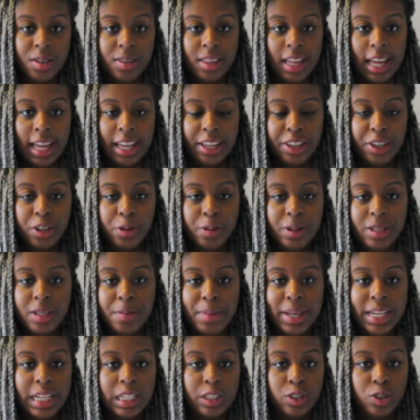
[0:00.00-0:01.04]
that, you want to
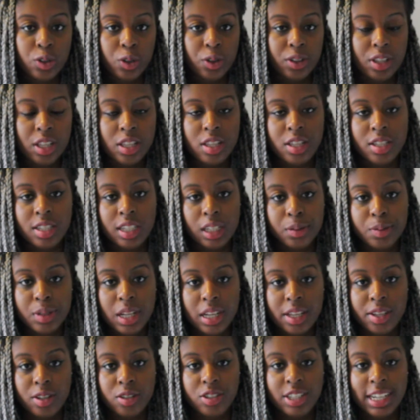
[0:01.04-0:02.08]
make sure that the
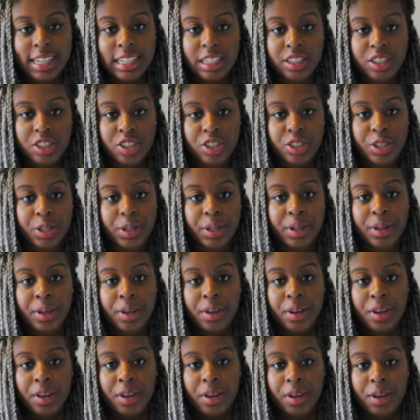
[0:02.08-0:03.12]
subject you're changing to
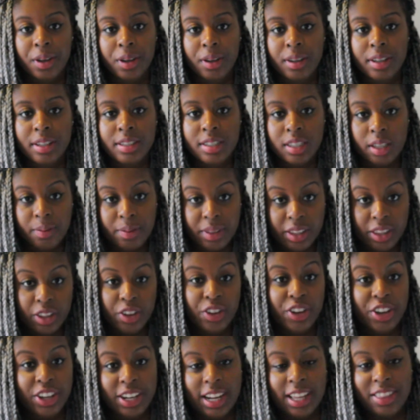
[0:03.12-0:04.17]
is something that you're
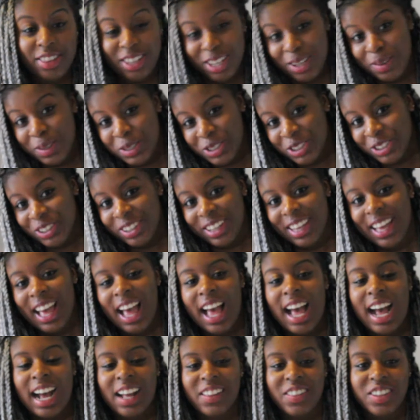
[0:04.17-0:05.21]
good at and that you enjoy,
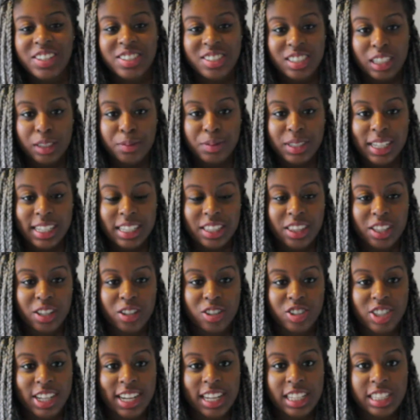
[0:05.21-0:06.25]
and the subject that you're
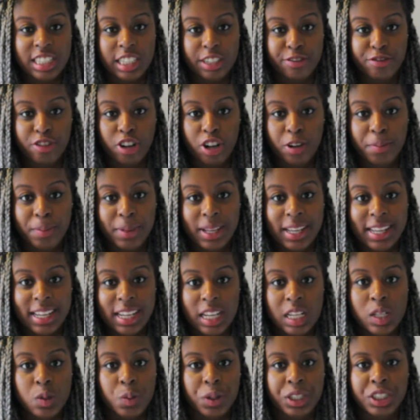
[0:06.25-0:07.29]
changing from
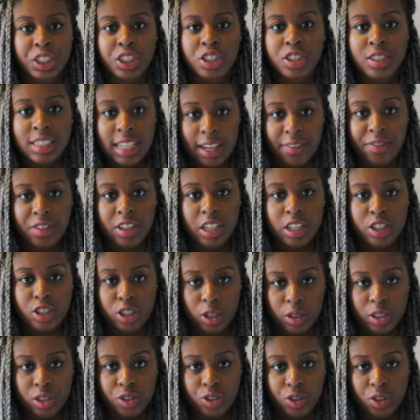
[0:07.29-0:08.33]
is one that you definitely
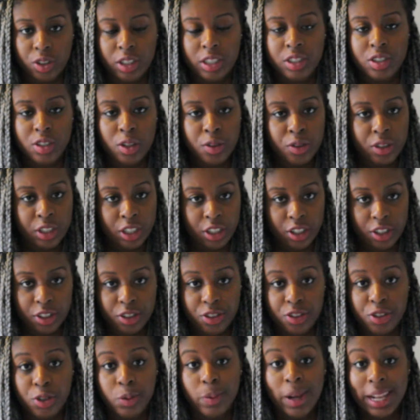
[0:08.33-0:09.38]
don't enjoy and don't think you can
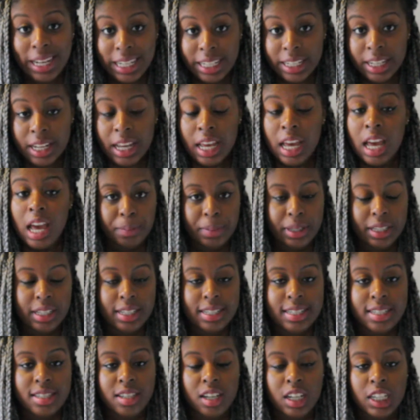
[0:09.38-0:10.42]
do well in,
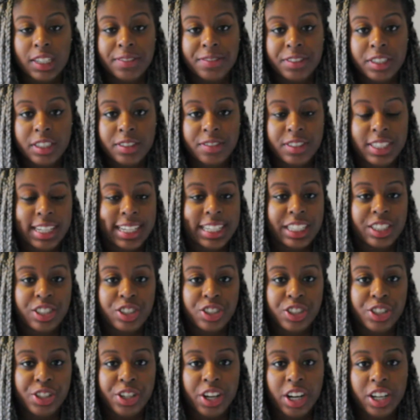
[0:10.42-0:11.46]
because after you've
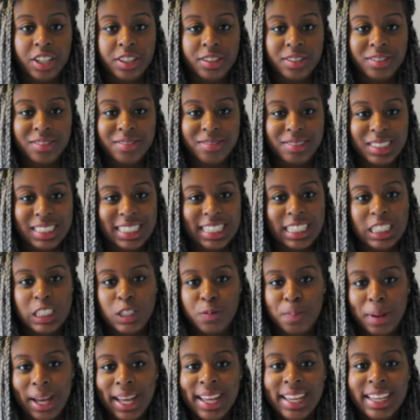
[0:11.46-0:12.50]
changed you can't change
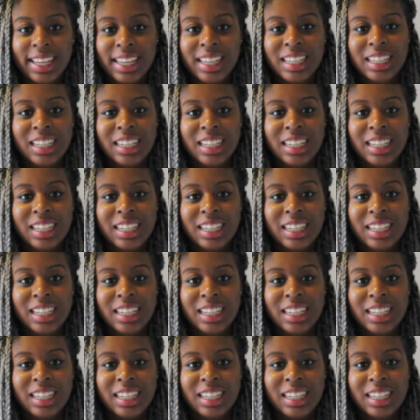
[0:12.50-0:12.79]
back,